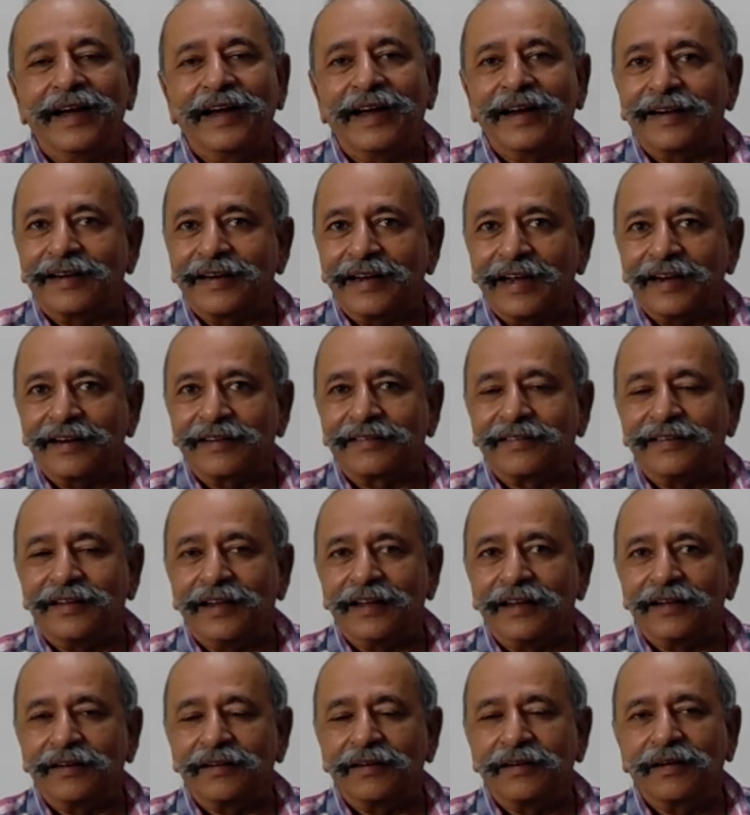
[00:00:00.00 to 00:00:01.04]
attacks
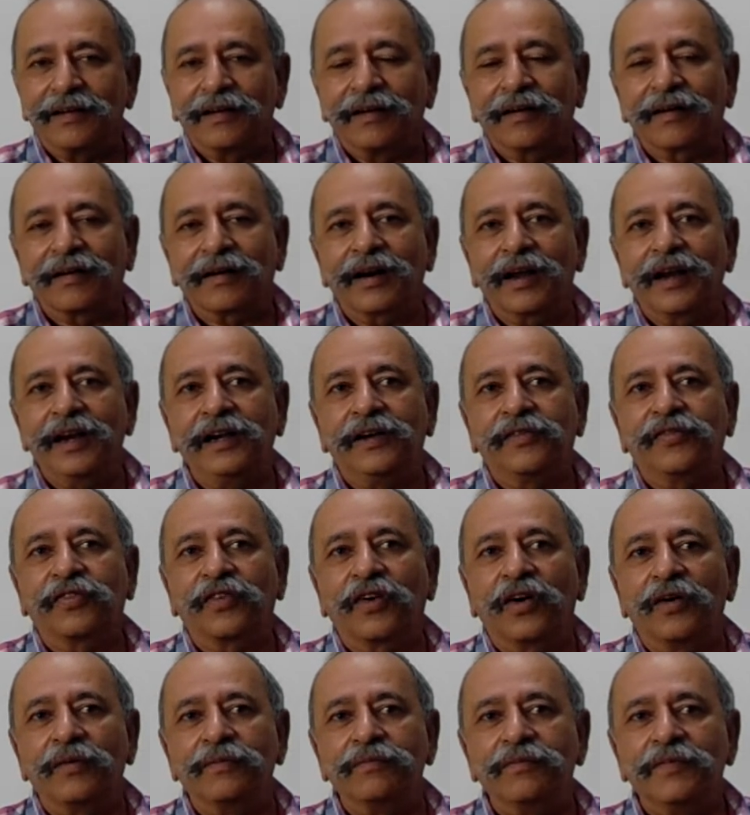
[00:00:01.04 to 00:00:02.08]
there, right
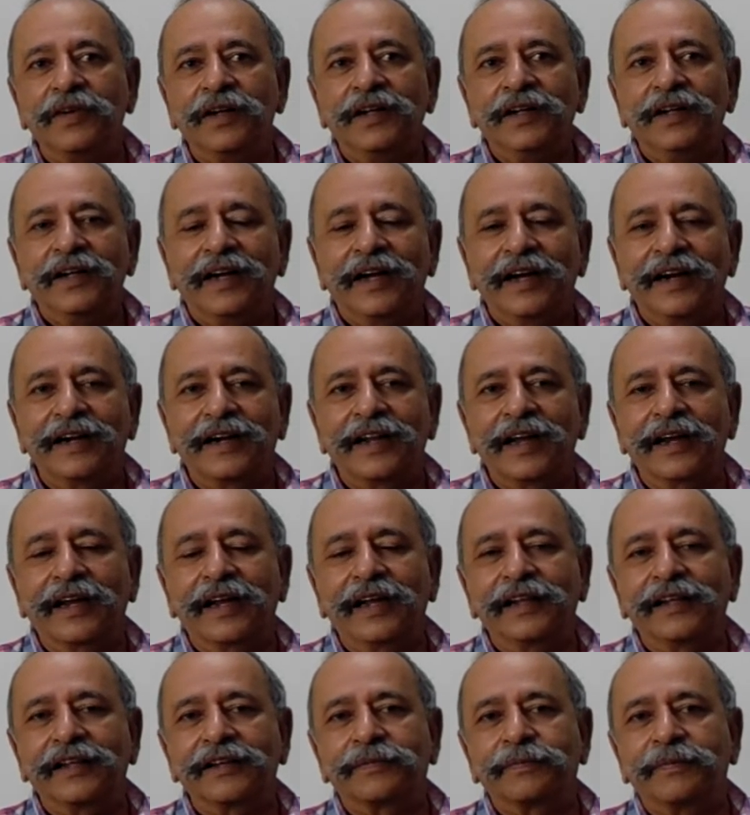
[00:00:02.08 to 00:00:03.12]
from
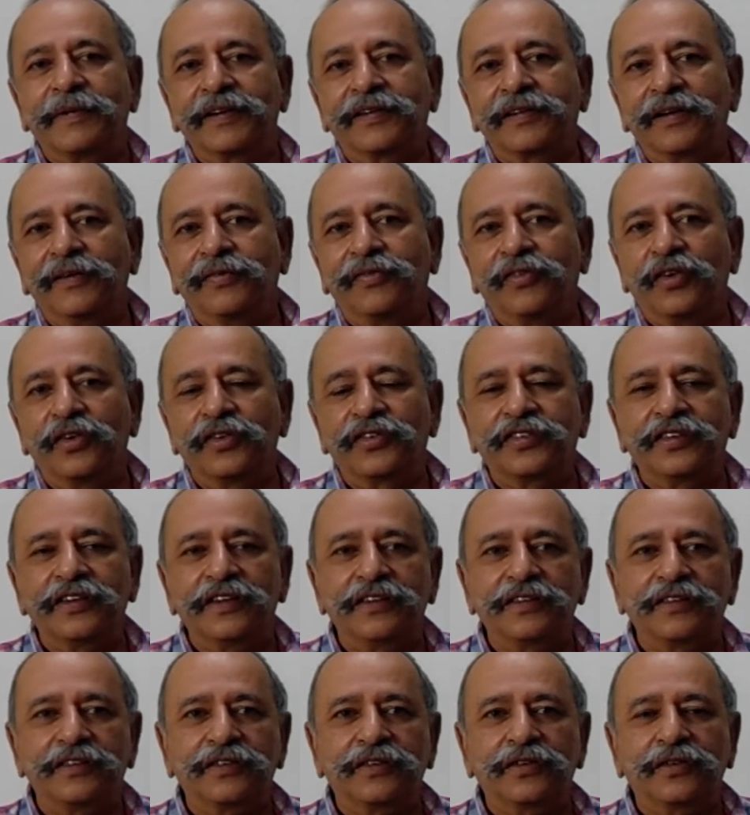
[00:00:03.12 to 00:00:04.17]
attacking the special
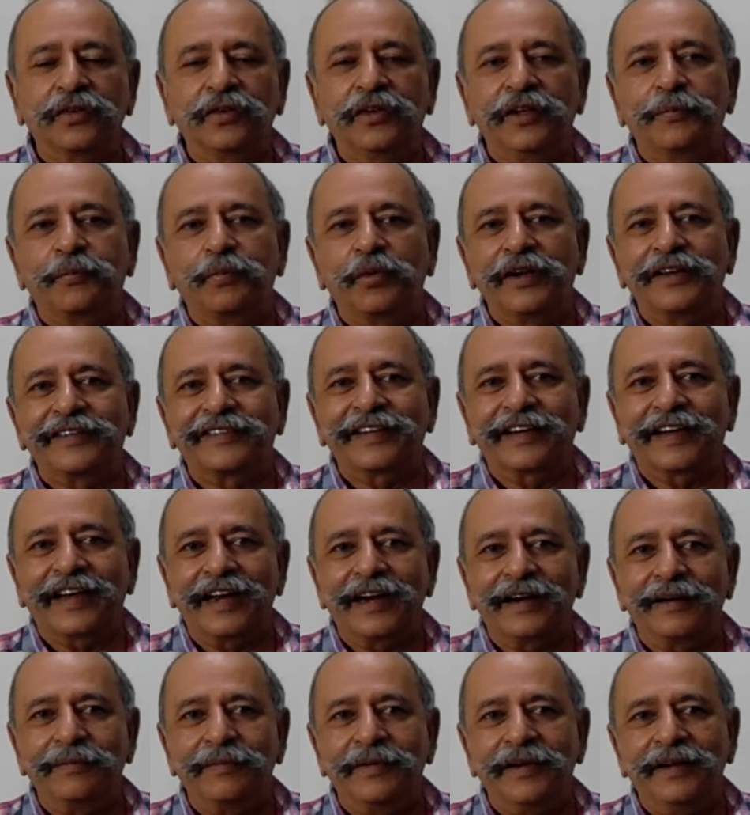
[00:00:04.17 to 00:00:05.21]
forces to the police
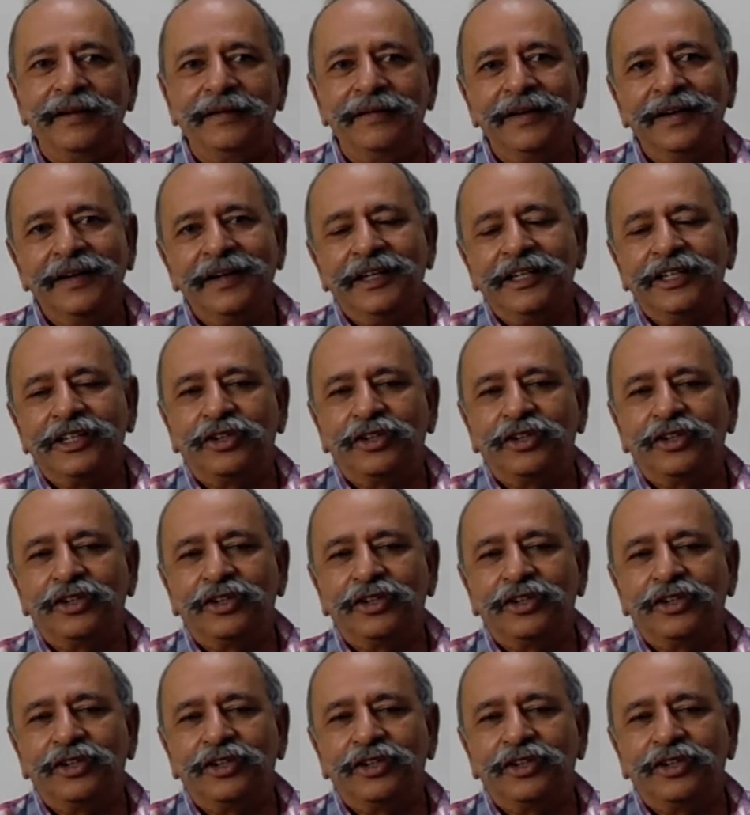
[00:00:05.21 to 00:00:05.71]
academy